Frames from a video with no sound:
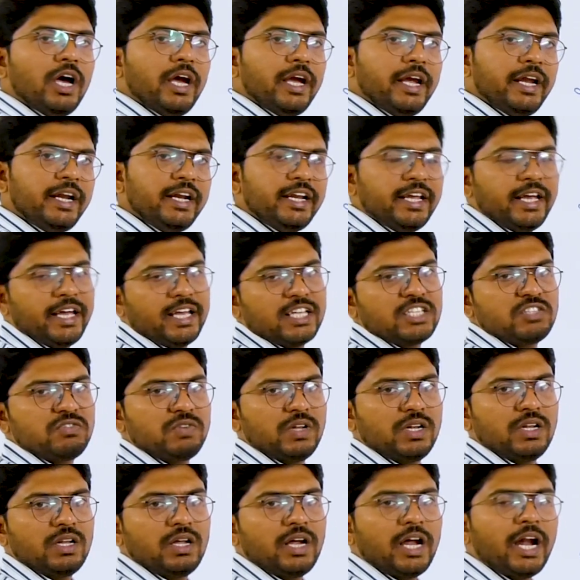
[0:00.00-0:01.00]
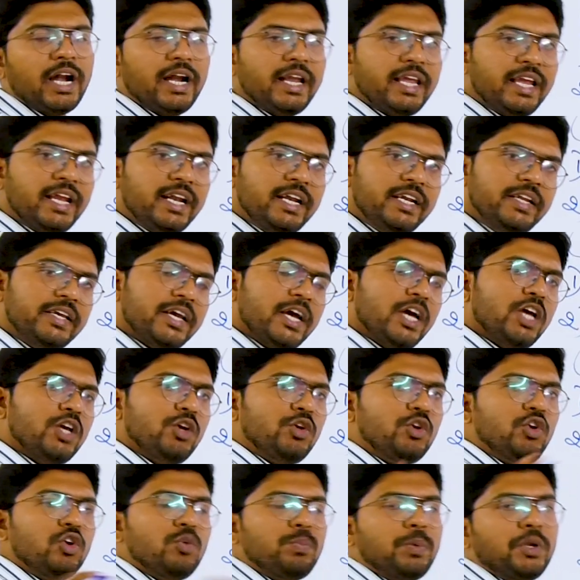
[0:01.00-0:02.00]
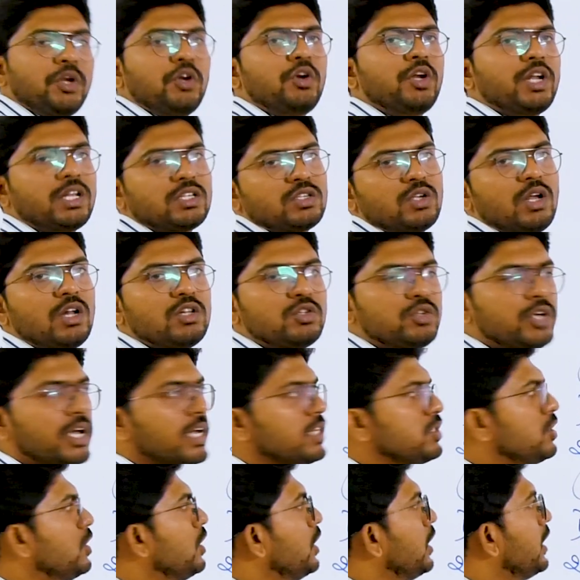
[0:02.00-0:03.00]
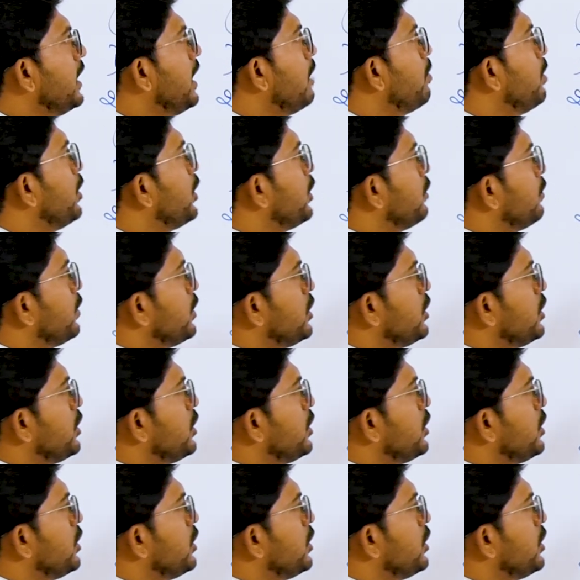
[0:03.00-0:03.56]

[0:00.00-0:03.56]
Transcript: India as well. And India, European Union also has a WTO